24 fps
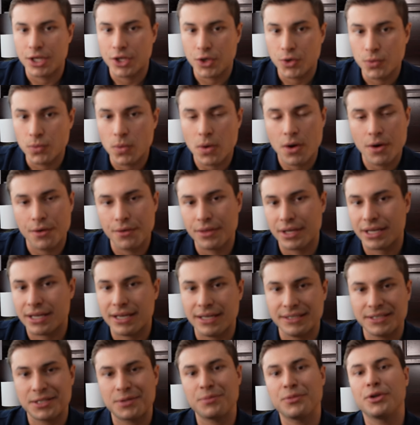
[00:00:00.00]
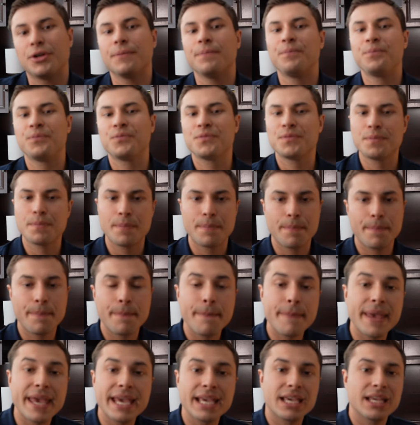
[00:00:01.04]
You are the customer.
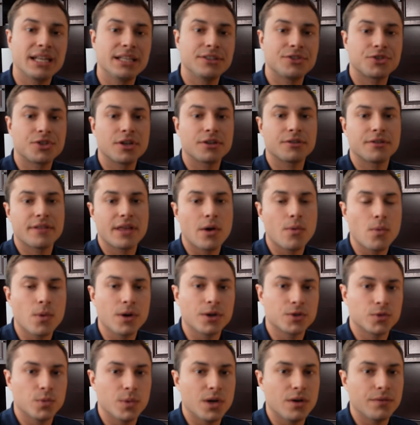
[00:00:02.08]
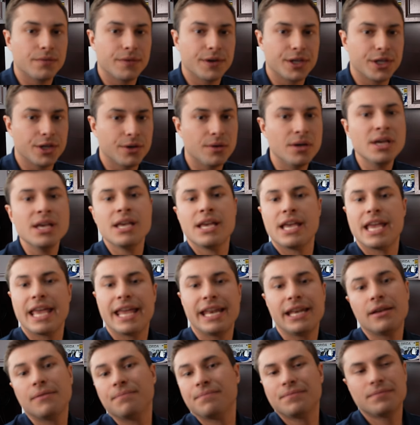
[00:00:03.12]
Pick an instructor that works well for you.
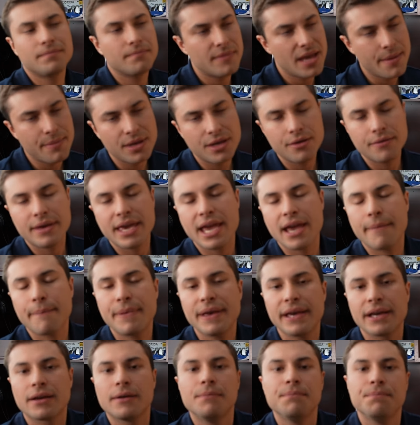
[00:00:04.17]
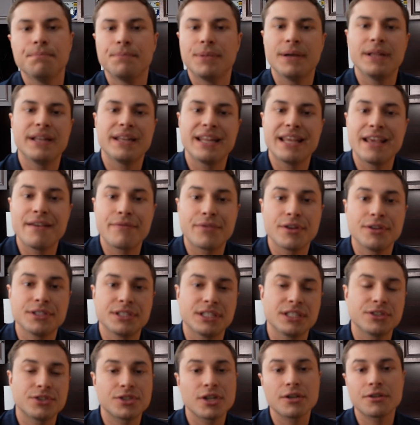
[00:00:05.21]
And maybe you can't pick, but if
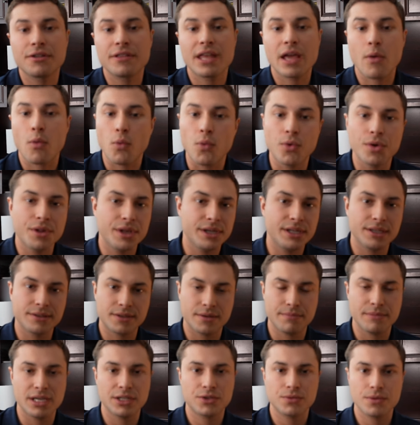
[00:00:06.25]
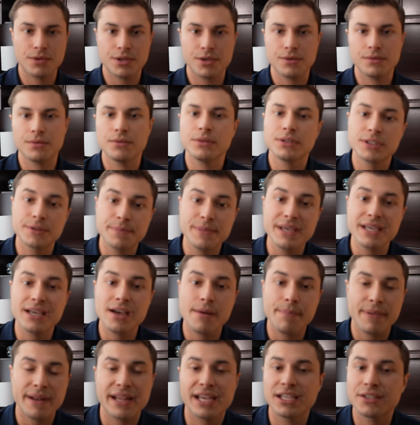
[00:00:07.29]
there's an instructor that really doesn't mesh with you, speak
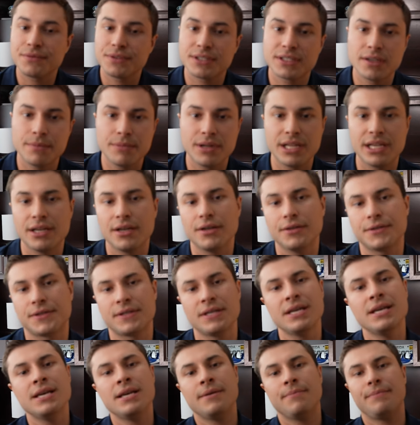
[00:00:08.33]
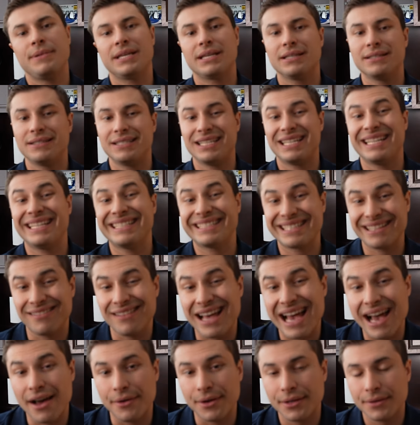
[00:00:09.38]
up and ask for somebody else, because it is
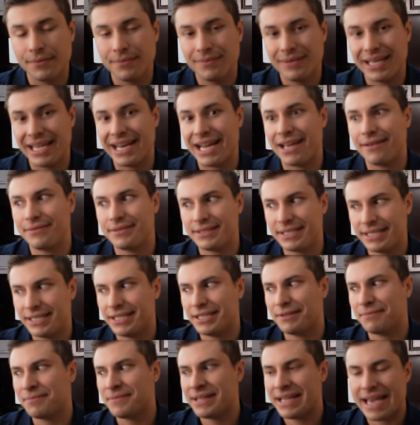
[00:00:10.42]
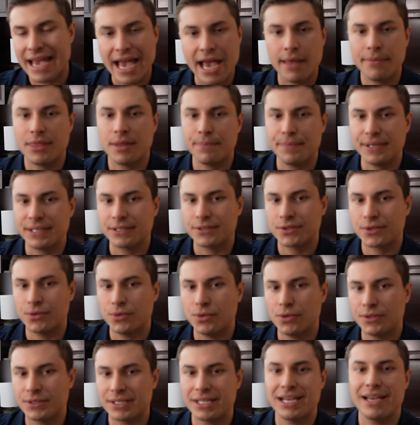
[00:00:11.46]
allowed. And I've seen it at the big
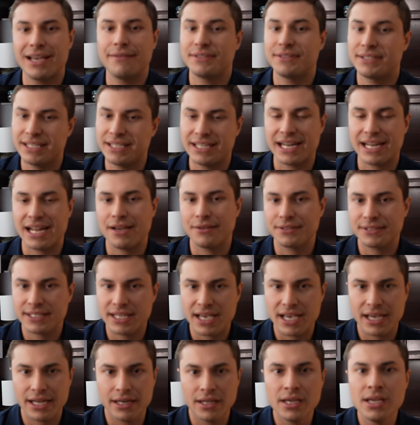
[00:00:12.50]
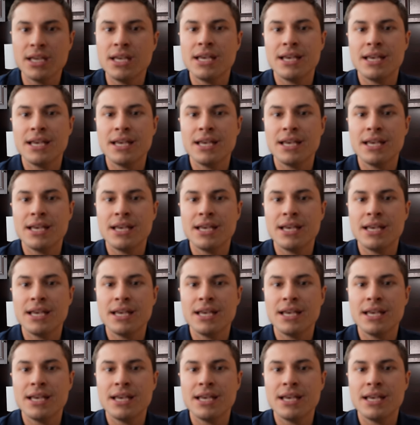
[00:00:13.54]
schools. I've seen it outside.